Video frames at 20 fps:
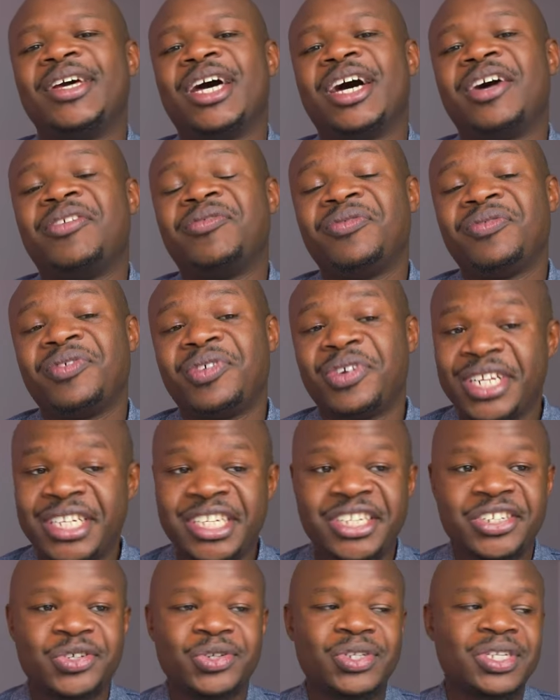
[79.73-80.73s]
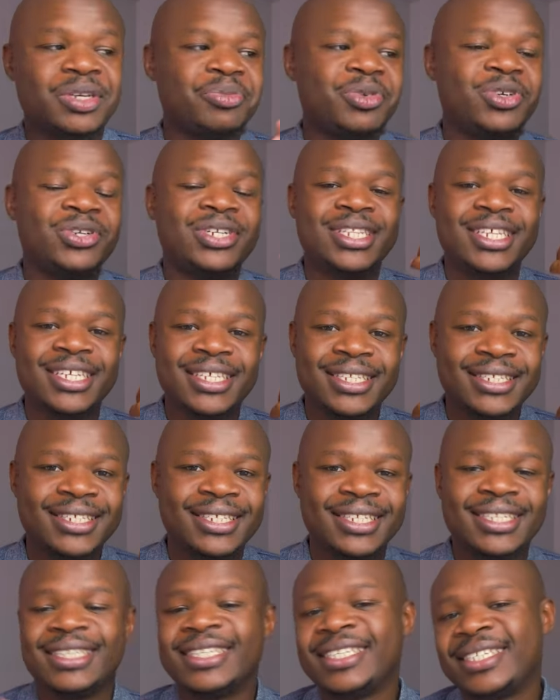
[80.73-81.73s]
I've already talked about this
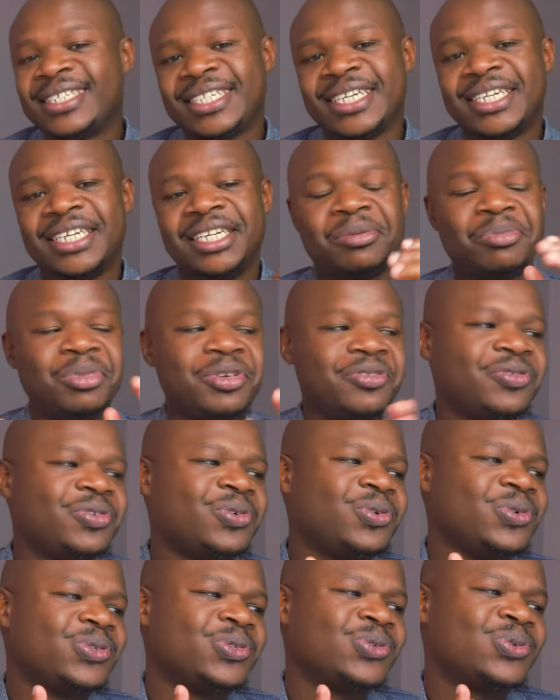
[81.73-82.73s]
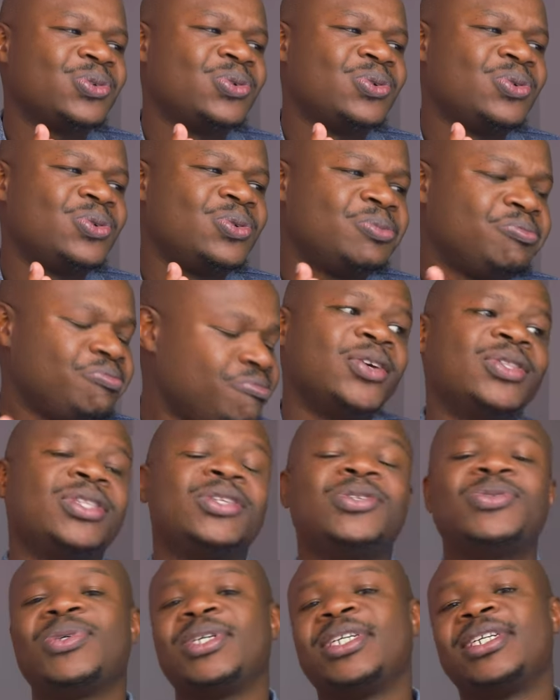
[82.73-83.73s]
in this channel before, so on
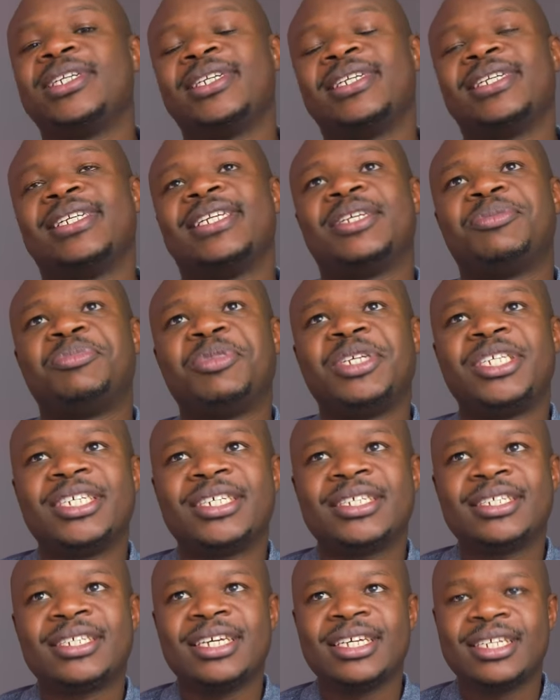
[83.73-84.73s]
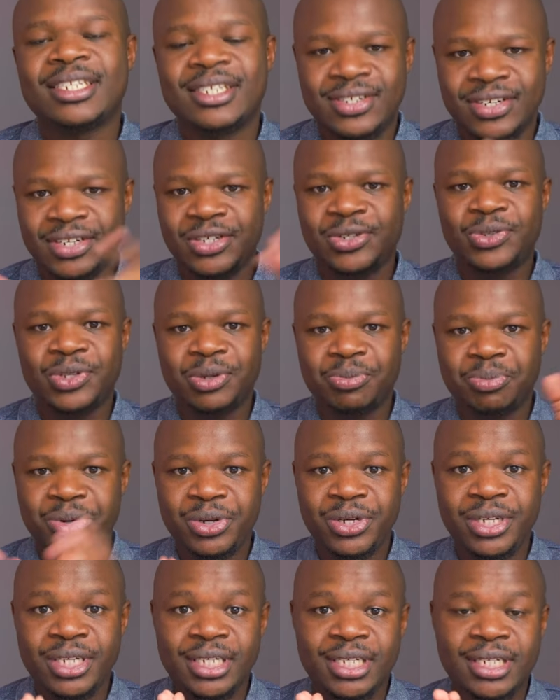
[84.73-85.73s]
this one, let me just get straight to the
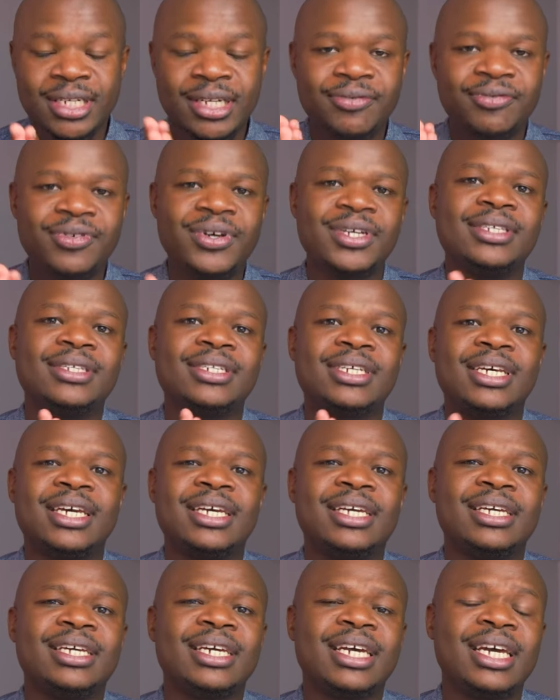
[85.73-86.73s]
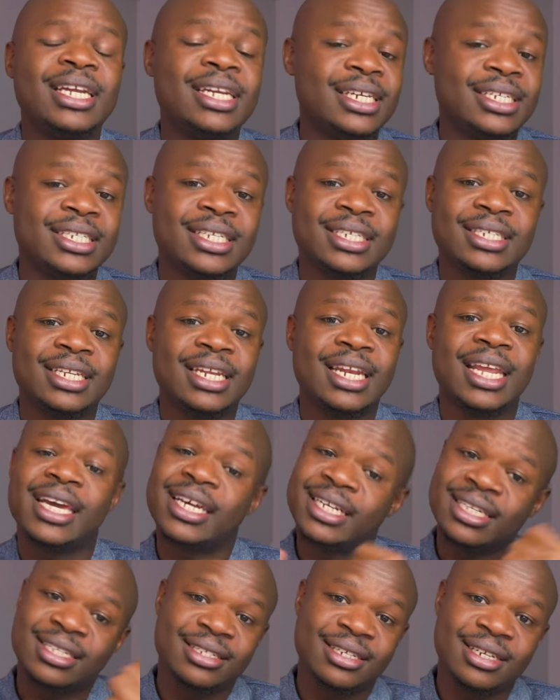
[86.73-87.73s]
point. First, I kinda just
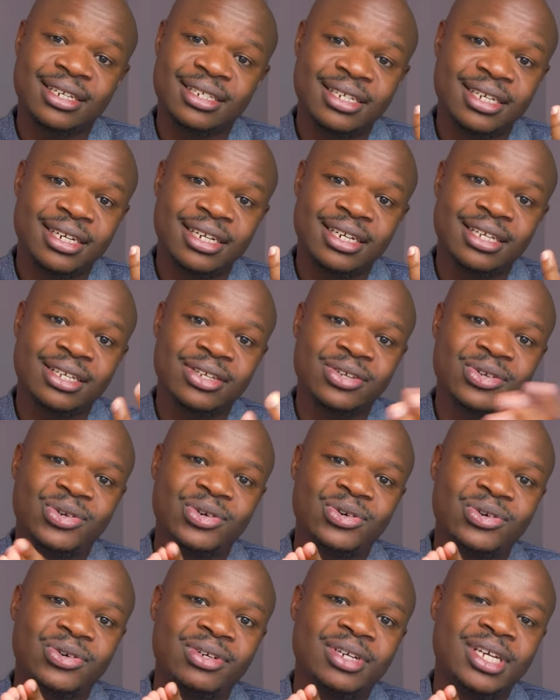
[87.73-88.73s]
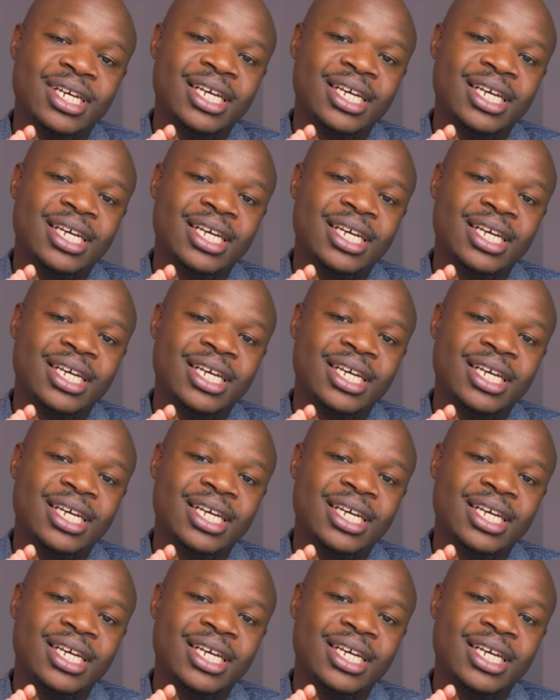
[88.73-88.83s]
liked surgery, you know.